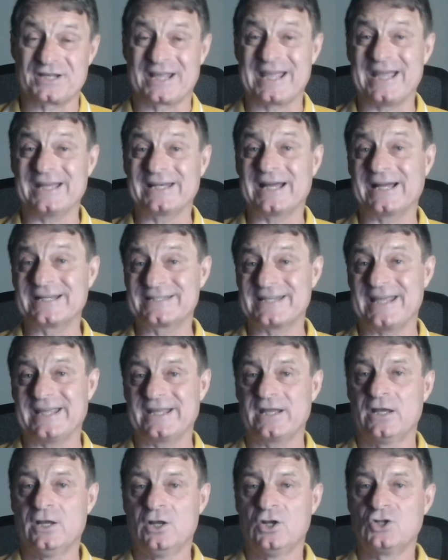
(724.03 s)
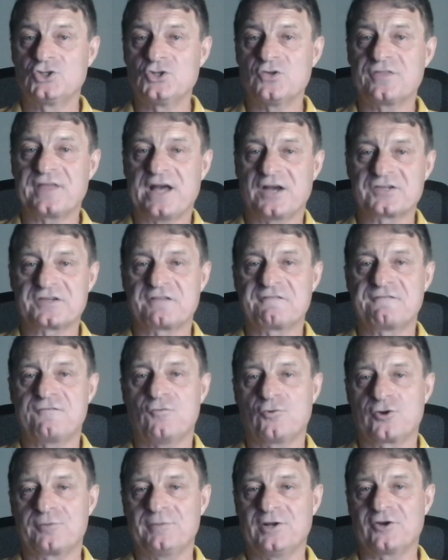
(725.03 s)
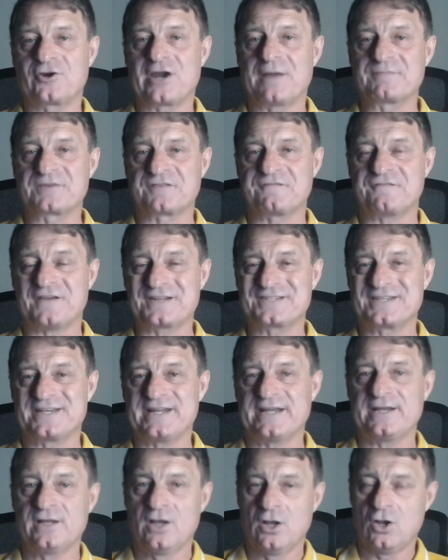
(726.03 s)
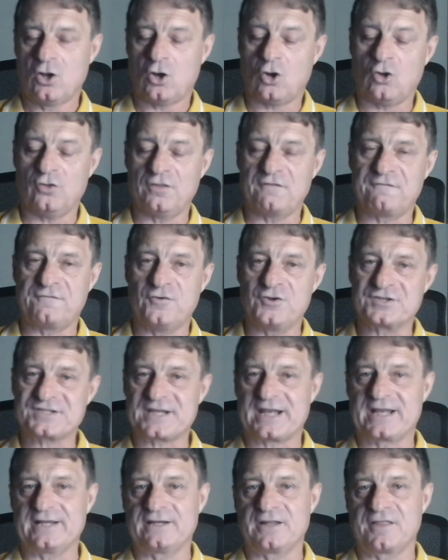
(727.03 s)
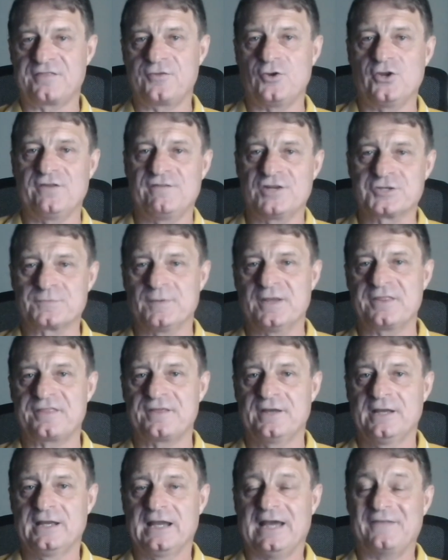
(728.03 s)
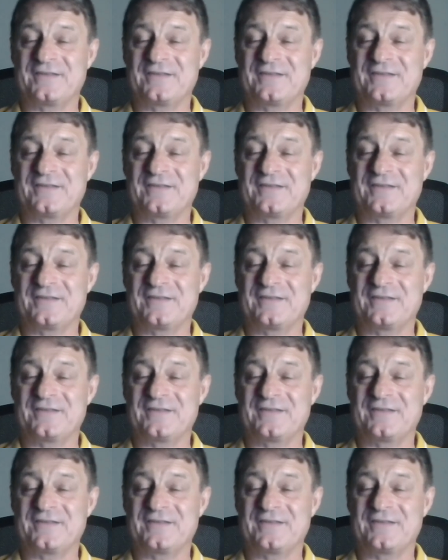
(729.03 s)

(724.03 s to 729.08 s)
Again, I take 2,400 milligrams of fisetin on the first, second, and third of each month,